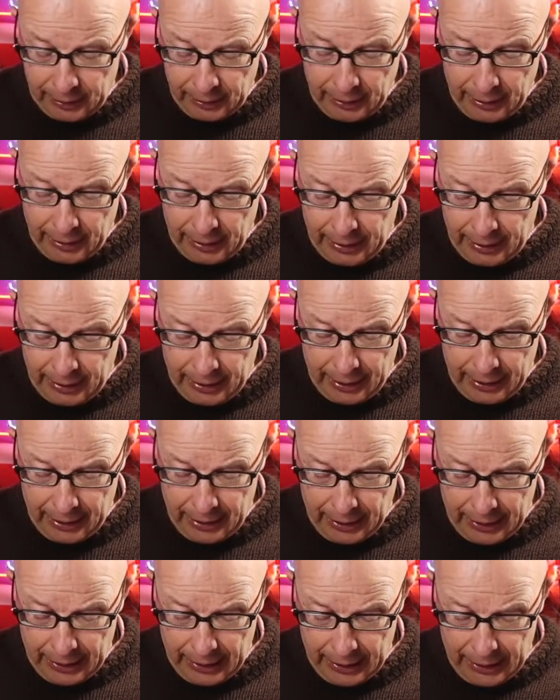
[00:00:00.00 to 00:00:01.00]

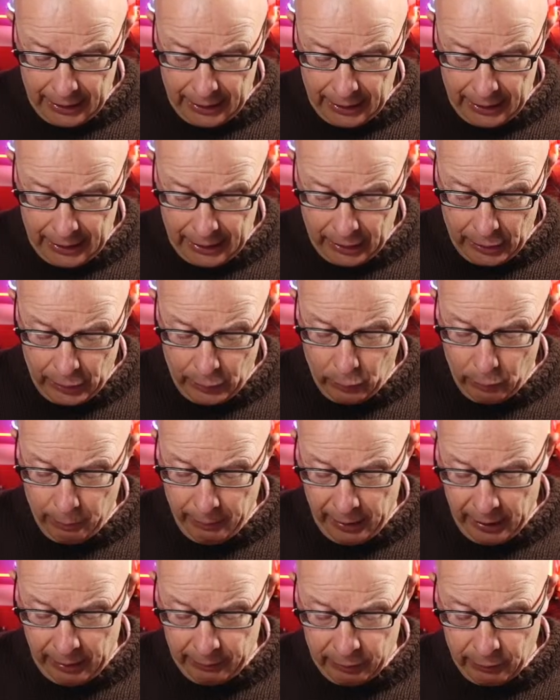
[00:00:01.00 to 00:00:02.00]
Google
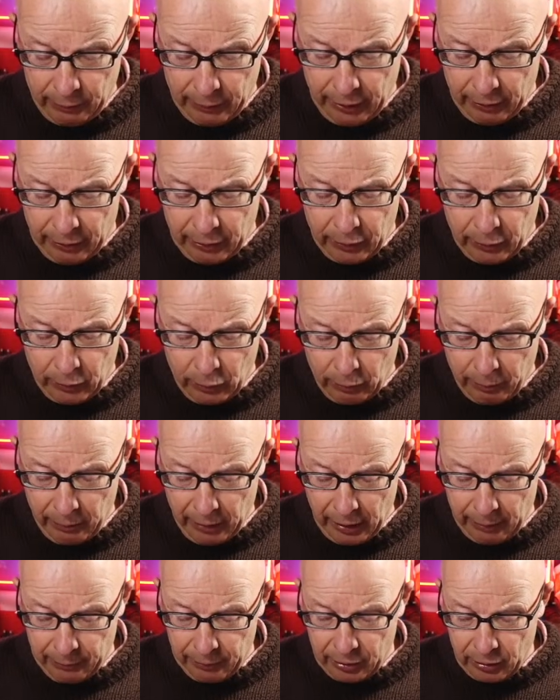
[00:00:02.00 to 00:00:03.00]
Maps. We'll go to Google
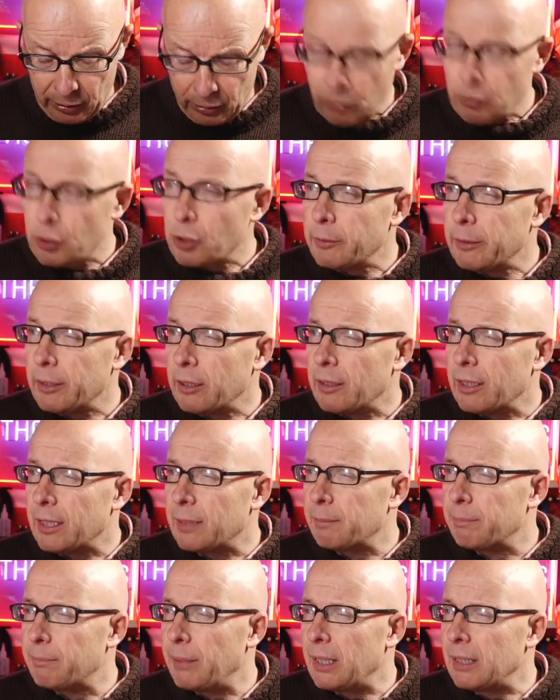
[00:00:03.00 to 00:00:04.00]
Maps. Or should we go to
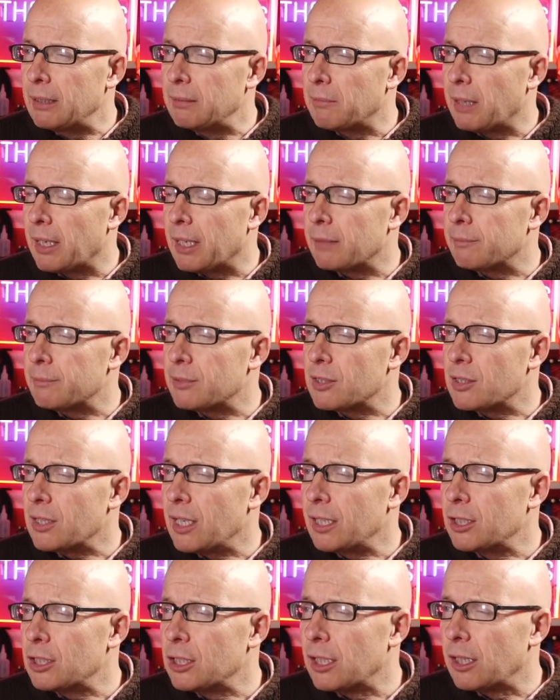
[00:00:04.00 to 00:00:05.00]
Bing Maps?
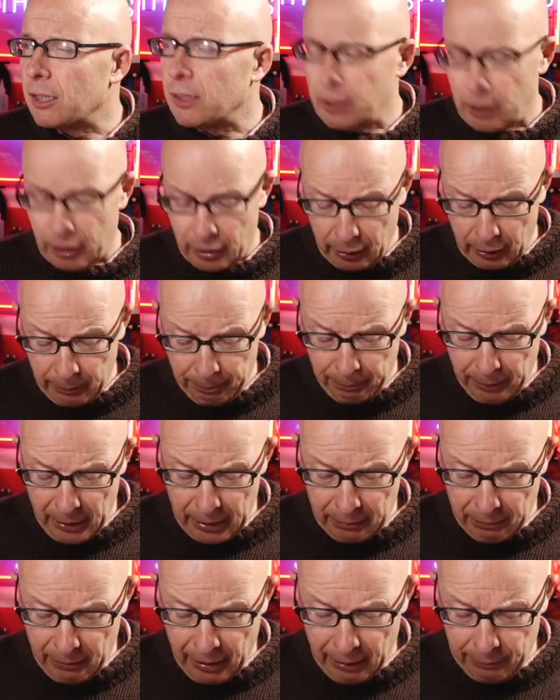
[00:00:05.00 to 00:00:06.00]
Actually, I'm going to go to
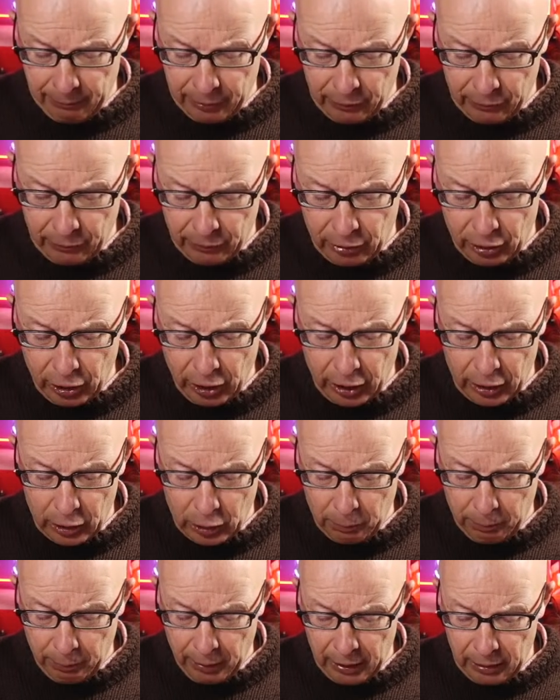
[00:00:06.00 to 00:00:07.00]
Bing Maps for a change.
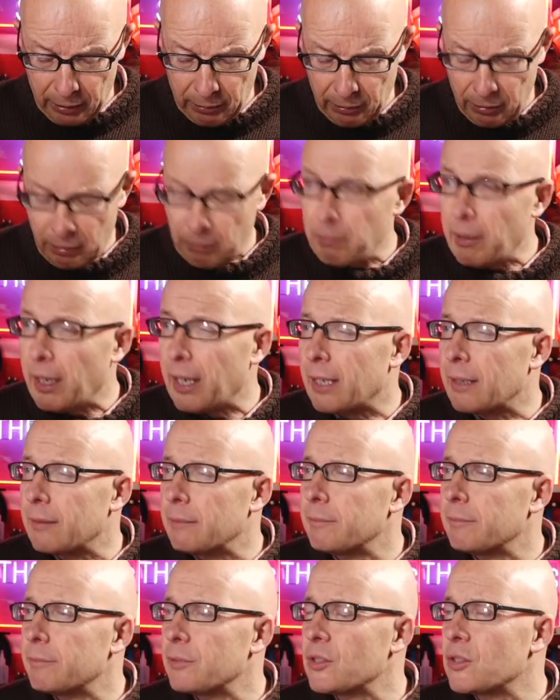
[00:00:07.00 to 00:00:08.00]
Bing
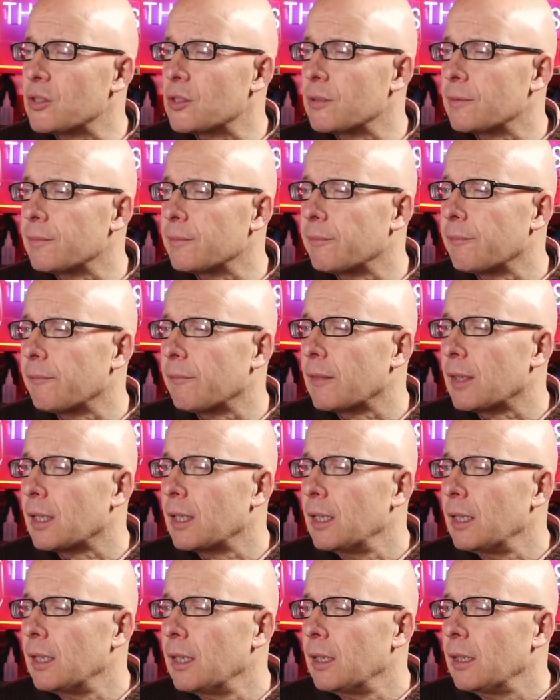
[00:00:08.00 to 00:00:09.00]
Maps.
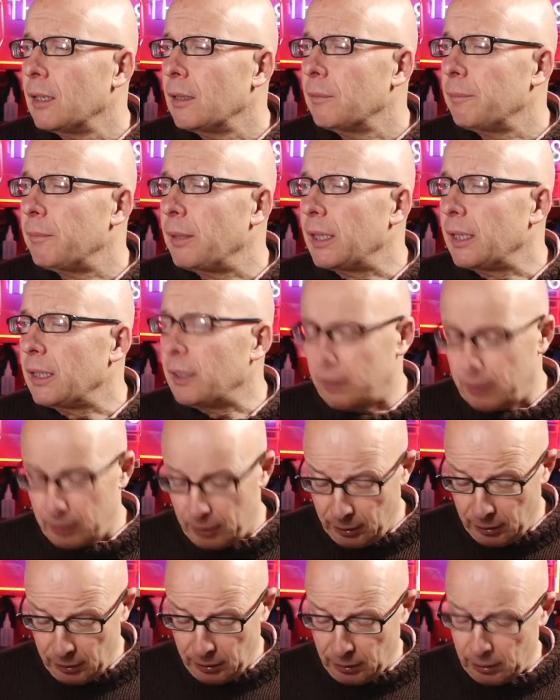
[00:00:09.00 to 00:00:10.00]

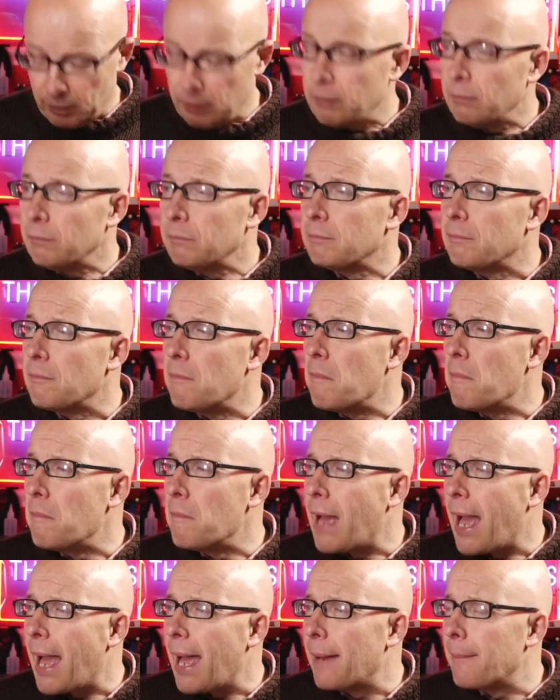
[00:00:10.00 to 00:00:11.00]
Bing
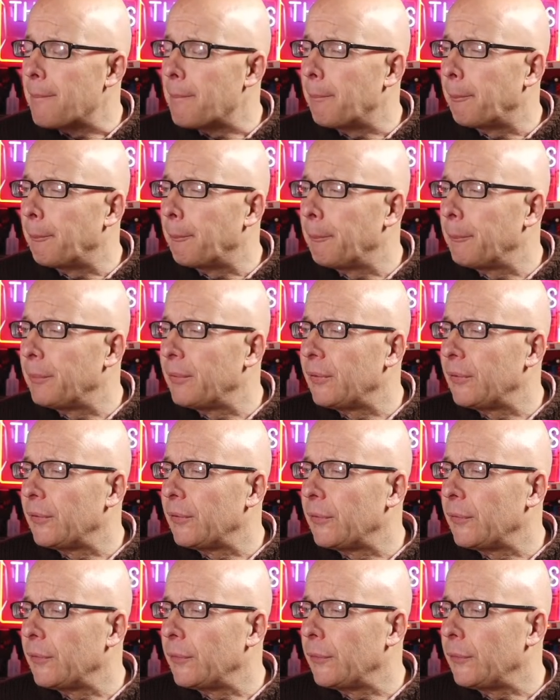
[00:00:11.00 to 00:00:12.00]

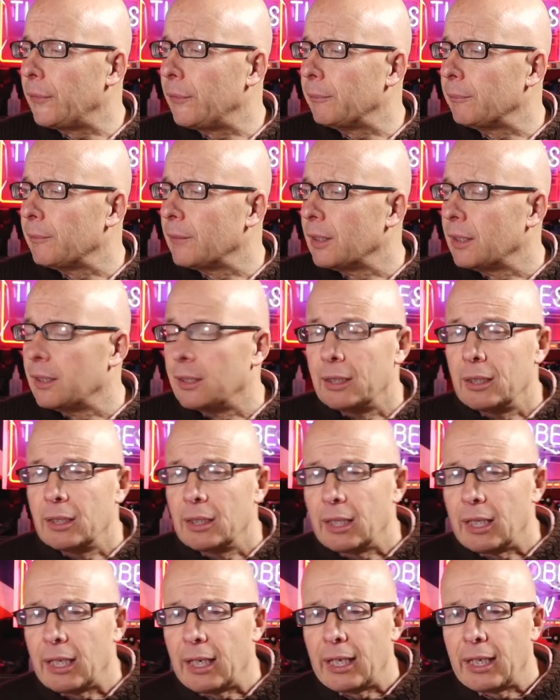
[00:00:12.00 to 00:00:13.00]
Maps.
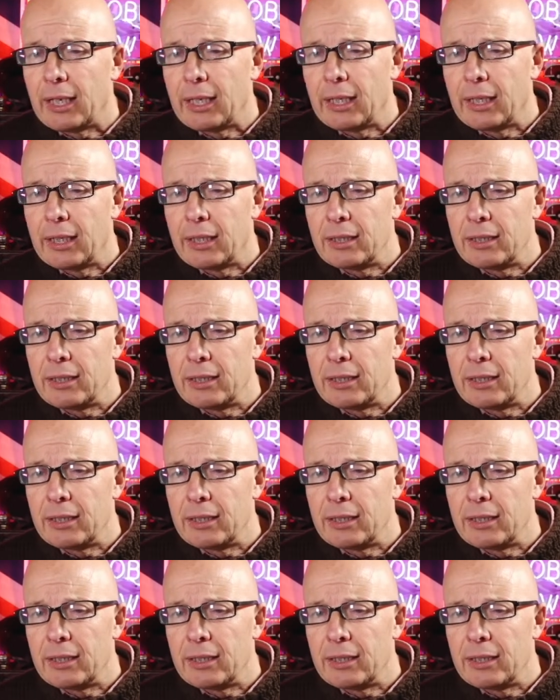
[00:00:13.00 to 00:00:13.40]
And